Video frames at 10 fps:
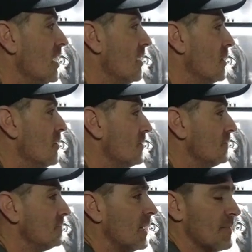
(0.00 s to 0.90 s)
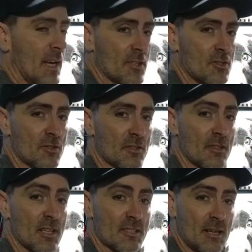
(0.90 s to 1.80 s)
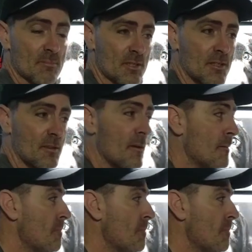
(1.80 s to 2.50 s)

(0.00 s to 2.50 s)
above, and that's just the Samsung.